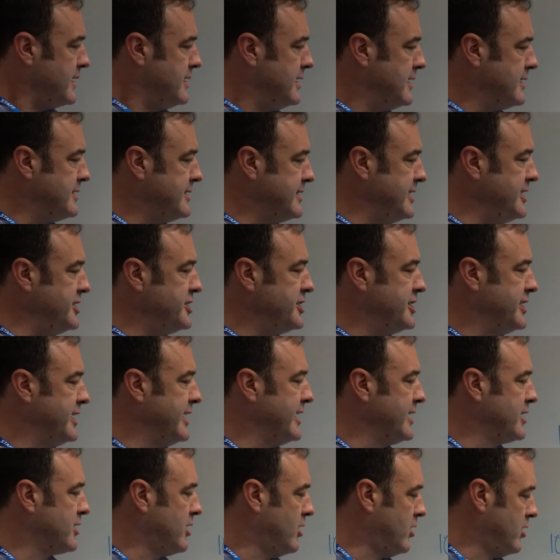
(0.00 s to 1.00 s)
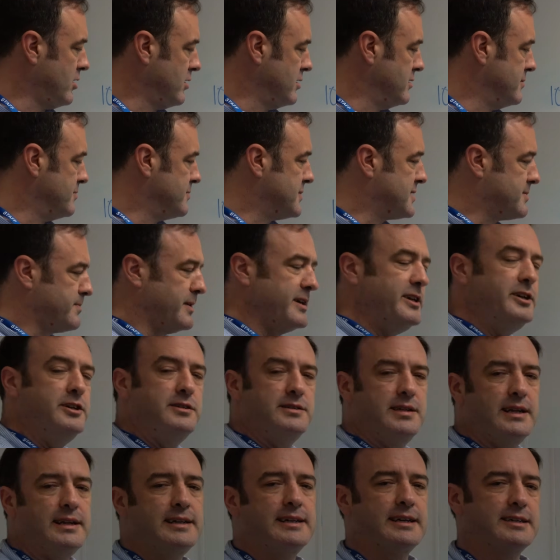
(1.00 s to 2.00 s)
addition in columns, but
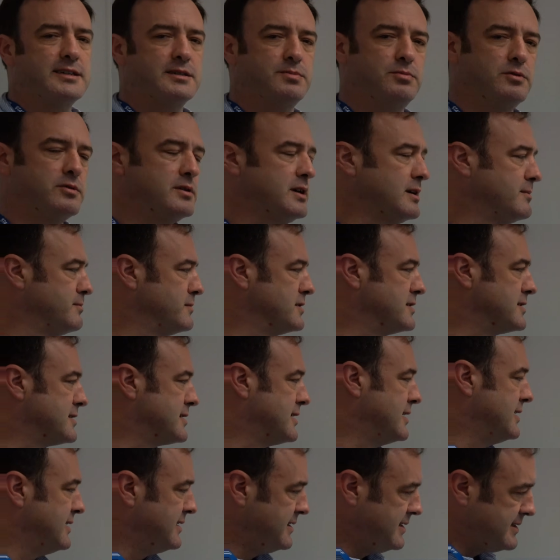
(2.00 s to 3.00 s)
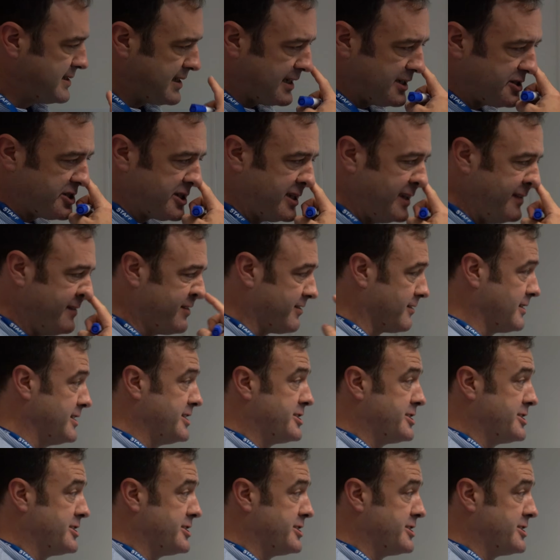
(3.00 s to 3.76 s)
using decimal numbers. And it's actually very